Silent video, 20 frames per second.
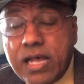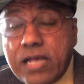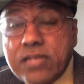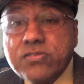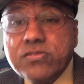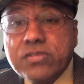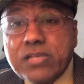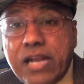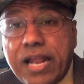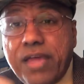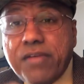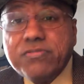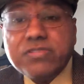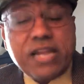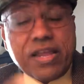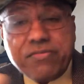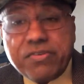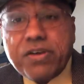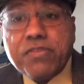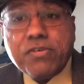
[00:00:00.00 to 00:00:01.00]

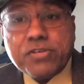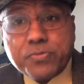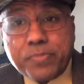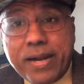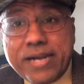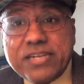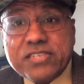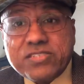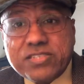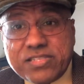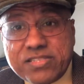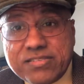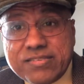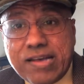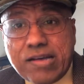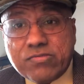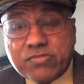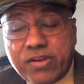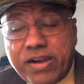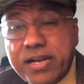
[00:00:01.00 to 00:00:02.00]
Slavery was practiced in the
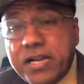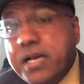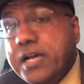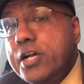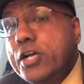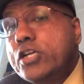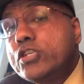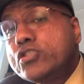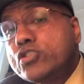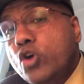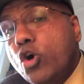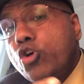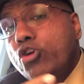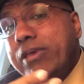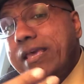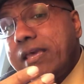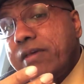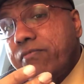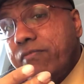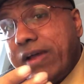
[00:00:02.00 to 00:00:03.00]
South, right? So
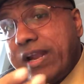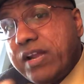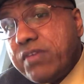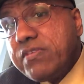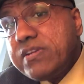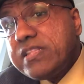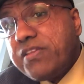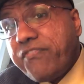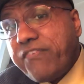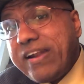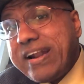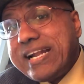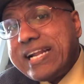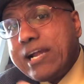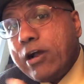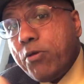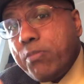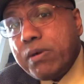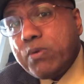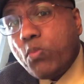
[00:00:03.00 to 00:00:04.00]
whenever the federal
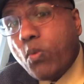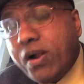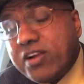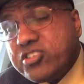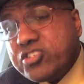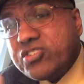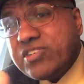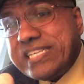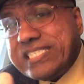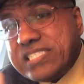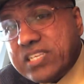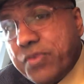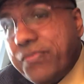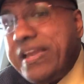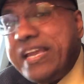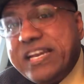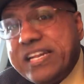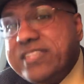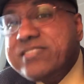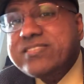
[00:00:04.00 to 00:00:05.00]
government wants to
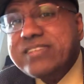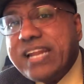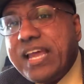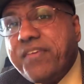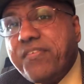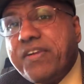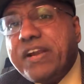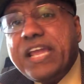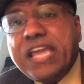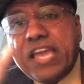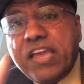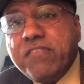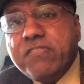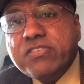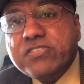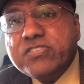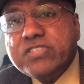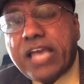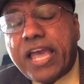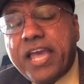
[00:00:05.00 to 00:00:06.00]
intervene in slavery, he
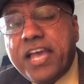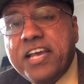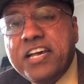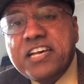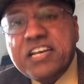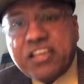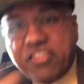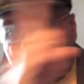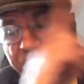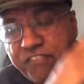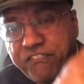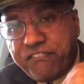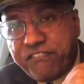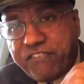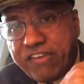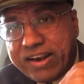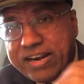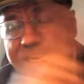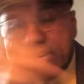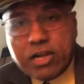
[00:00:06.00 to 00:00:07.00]
will say the
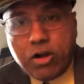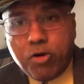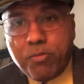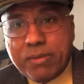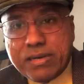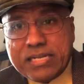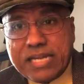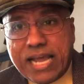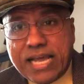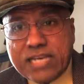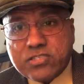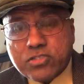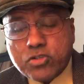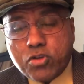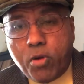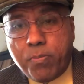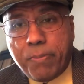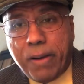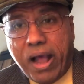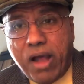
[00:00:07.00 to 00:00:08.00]
federal government has
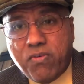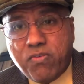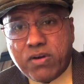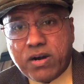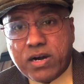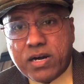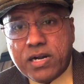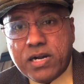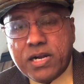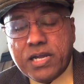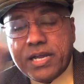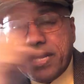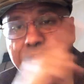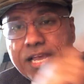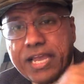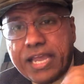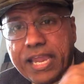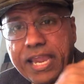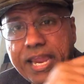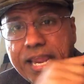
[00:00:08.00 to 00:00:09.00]
no power
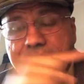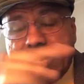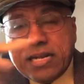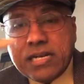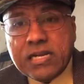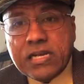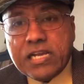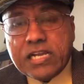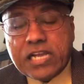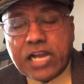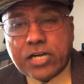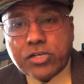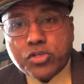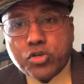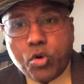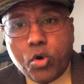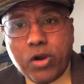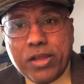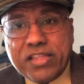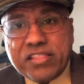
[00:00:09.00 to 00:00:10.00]
in
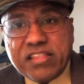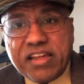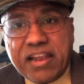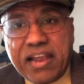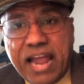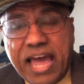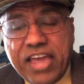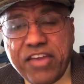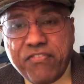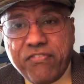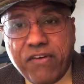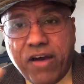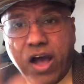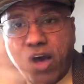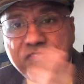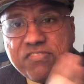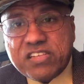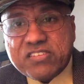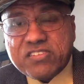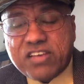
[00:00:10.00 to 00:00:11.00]
controlling the life
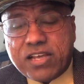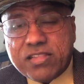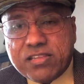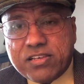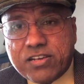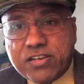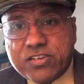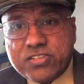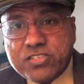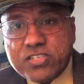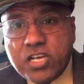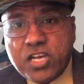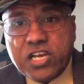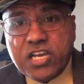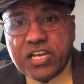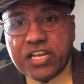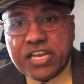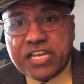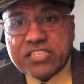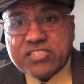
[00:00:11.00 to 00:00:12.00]
of the Southerners.
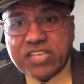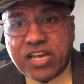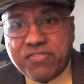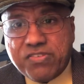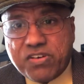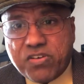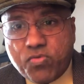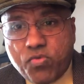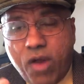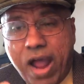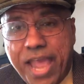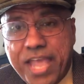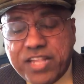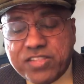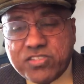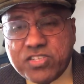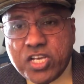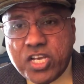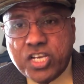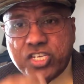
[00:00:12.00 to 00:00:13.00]
It's our
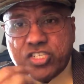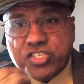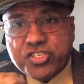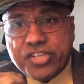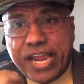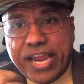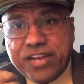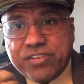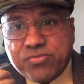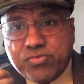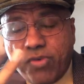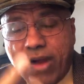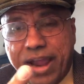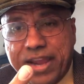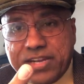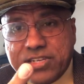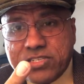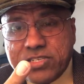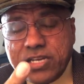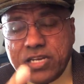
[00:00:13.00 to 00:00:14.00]
rights.
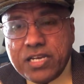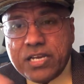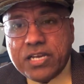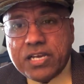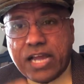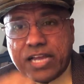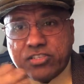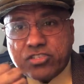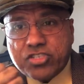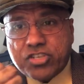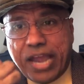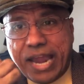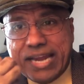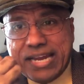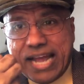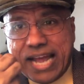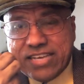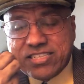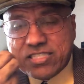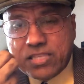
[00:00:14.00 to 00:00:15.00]
And
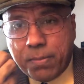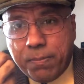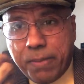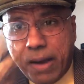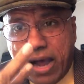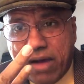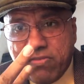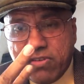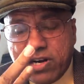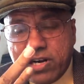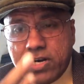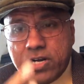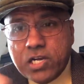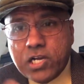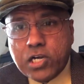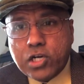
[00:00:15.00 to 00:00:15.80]
state has the power